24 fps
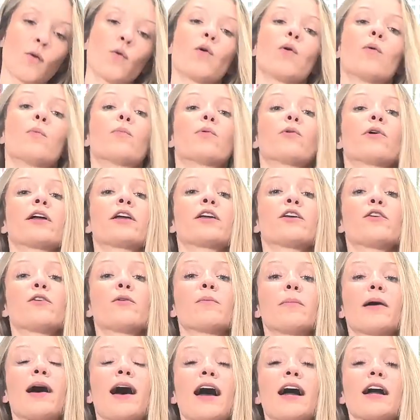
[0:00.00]
will bring
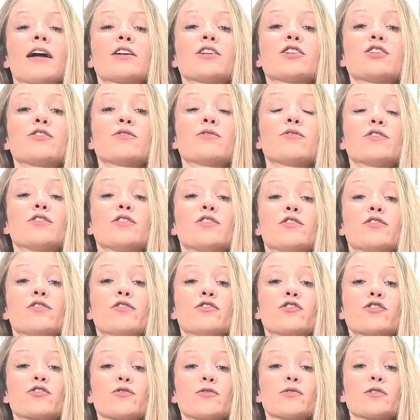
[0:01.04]
you back to a
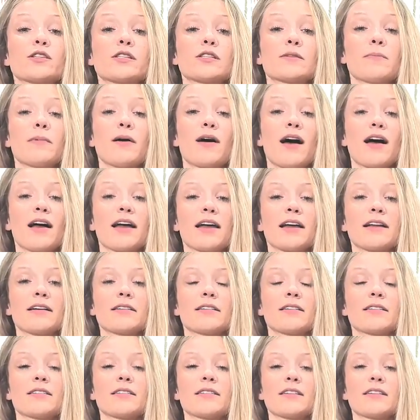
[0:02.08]
neutral spine.